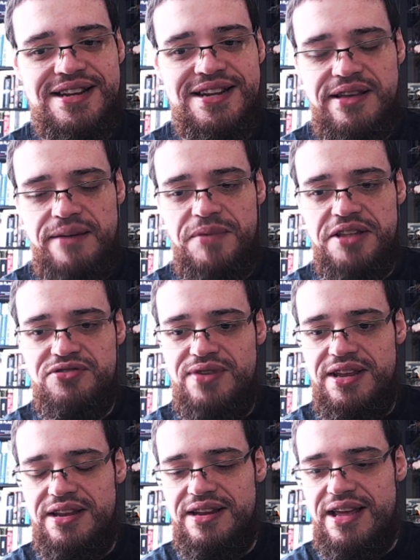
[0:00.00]
it
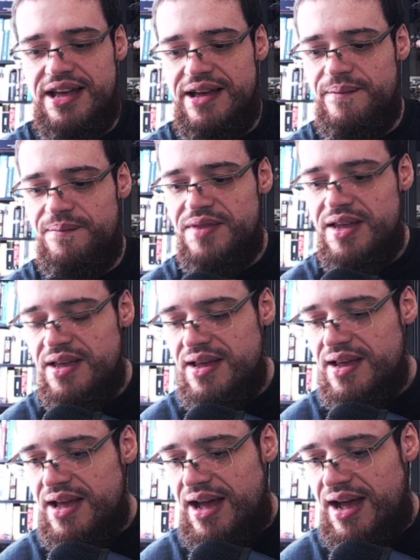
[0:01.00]
between uh,
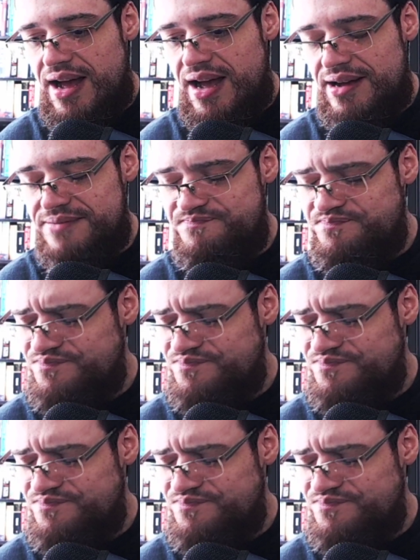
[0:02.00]
uh,